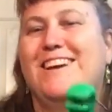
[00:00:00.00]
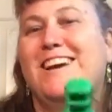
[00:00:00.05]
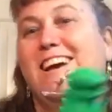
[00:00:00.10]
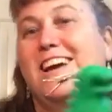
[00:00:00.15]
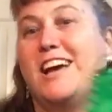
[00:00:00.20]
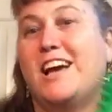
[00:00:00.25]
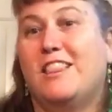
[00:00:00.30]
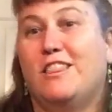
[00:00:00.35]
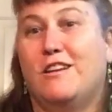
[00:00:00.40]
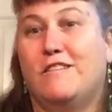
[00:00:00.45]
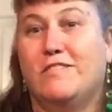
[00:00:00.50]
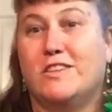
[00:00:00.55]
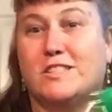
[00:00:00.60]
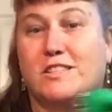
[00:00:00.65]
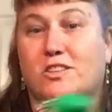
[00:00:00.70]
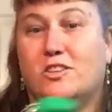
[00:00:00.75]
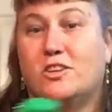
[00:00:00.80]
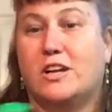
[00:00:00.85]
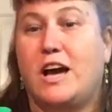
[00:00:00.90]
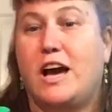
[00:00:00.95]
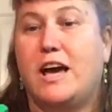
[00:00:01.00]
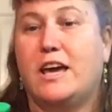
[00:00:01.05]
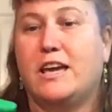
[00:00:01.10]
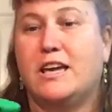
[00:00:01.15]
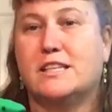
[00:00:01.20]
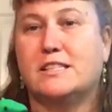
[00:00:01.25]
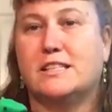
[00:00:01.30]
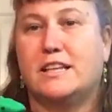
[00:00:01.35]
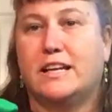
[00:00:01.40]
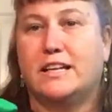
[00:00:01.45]
Yeah, I love this little guy.
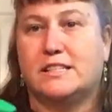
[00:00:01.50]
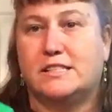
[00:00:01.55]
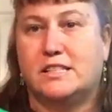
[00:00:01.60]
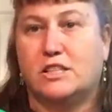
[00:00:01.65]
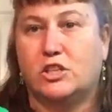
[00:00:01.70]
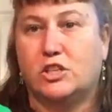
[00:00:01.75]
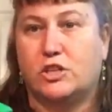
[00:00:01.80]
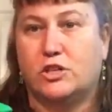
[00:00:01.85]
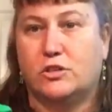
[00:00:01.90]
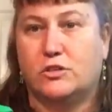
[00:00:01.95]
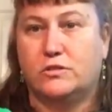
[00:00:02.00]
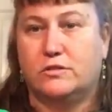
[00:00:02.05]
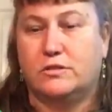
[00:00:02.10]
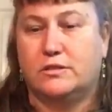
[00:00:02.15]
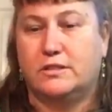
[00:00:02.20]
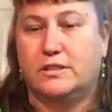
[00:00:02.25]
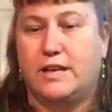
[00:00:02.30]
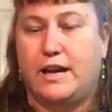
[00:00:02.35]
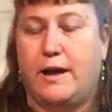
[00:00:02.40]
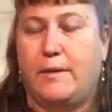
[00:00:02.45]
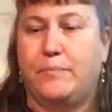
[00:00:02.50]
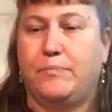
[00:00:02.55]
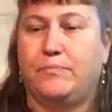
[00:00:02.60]
He's like a silicone guy.